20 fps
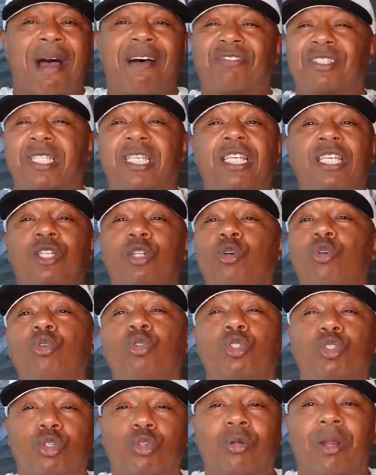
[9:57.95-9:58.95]
I've seen
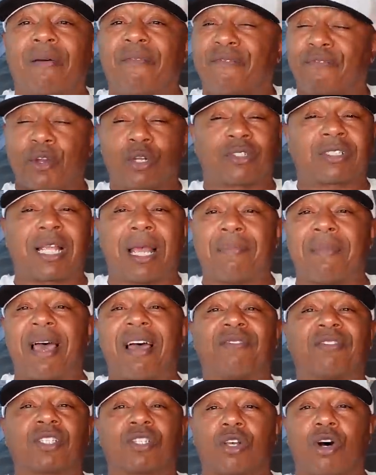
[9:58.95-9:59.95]
dudes shoot up. First time I
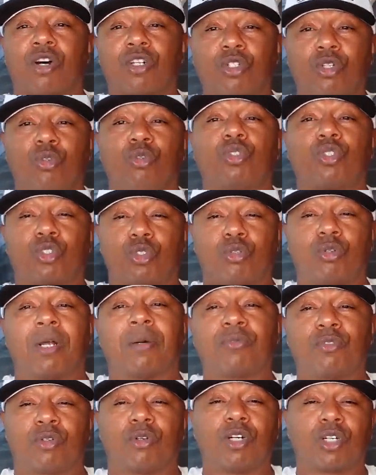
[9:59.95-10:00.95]
ever saw a dude shoot
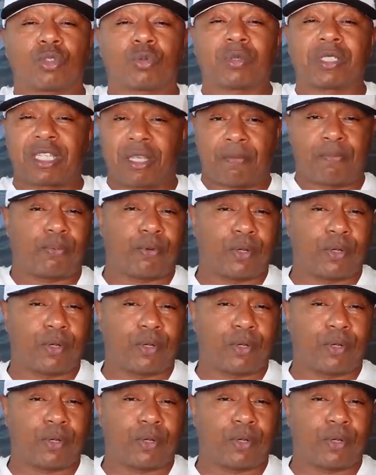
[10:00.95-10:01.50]
up George was in